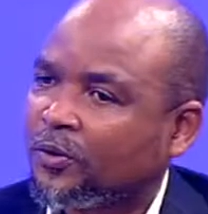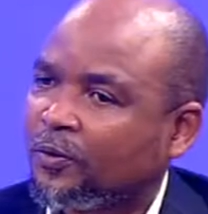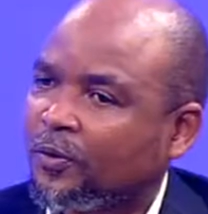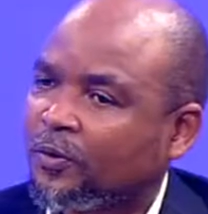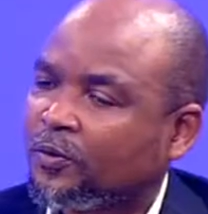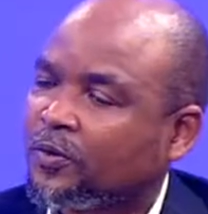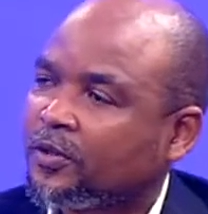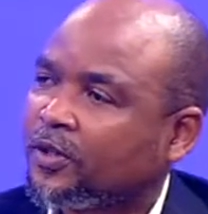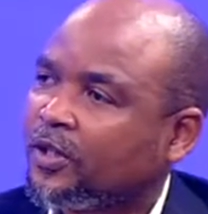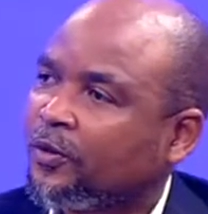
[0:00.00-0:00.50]
also
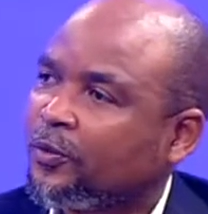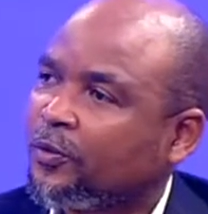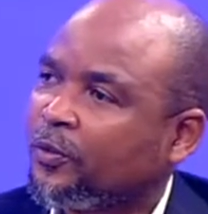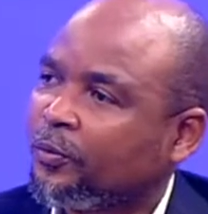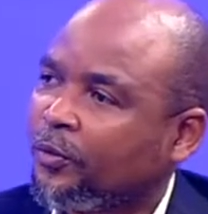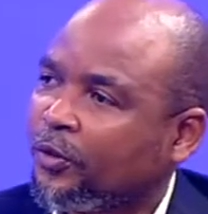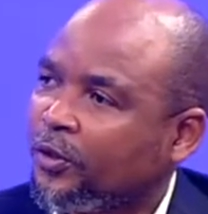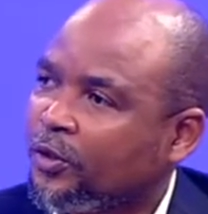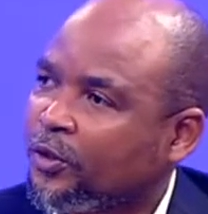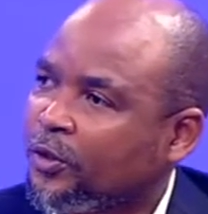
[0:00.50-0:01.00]
want to say
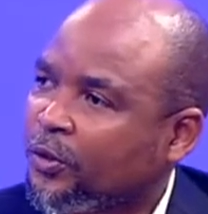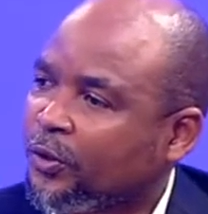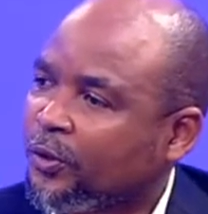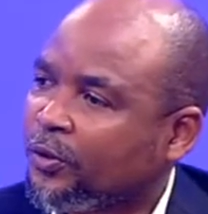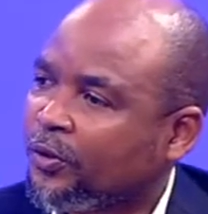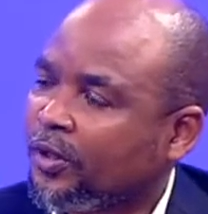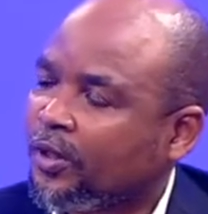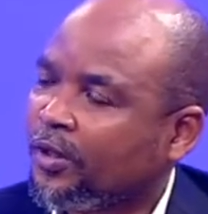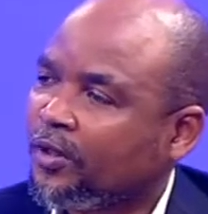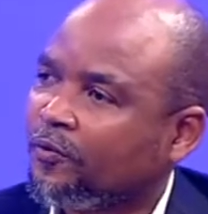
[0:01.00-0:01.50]
good morning to
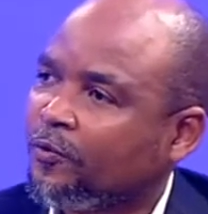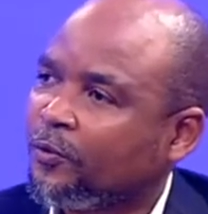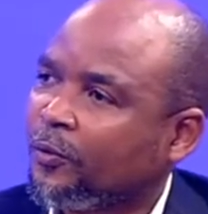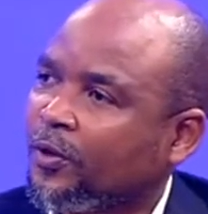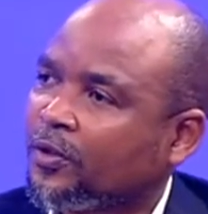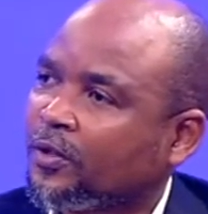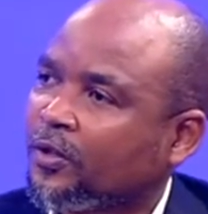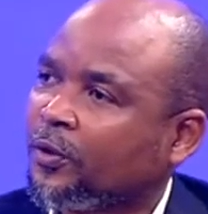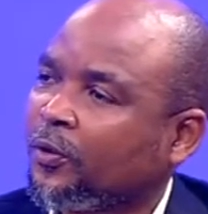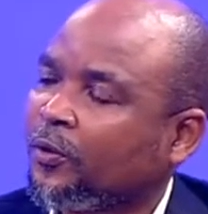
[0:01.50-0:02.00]
you and the
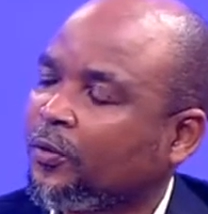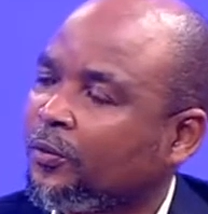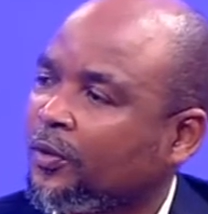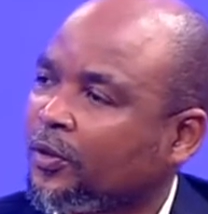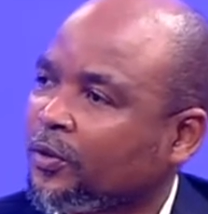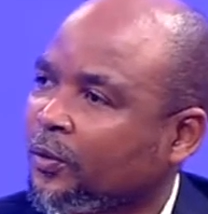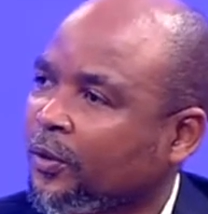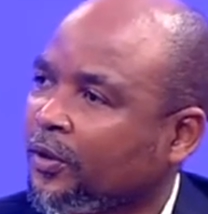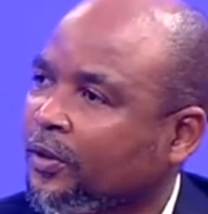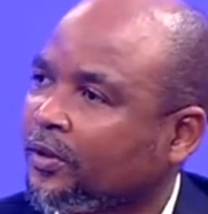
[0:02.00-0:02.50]
viewers at
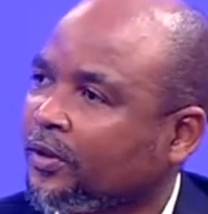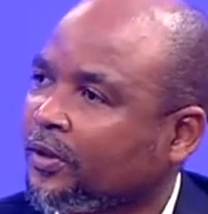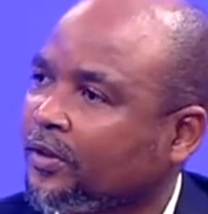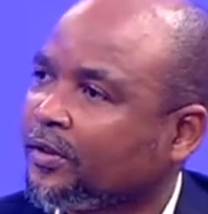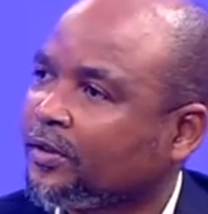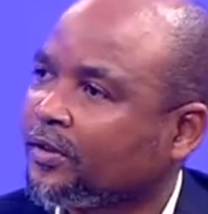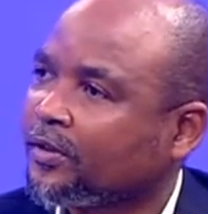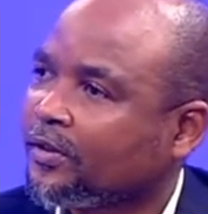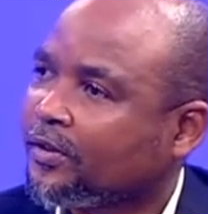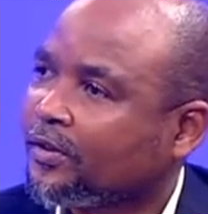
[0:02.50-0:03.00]
home as well.
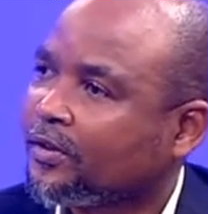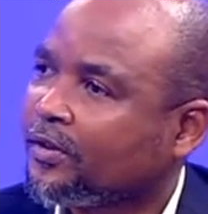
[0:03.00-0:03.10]
Yes.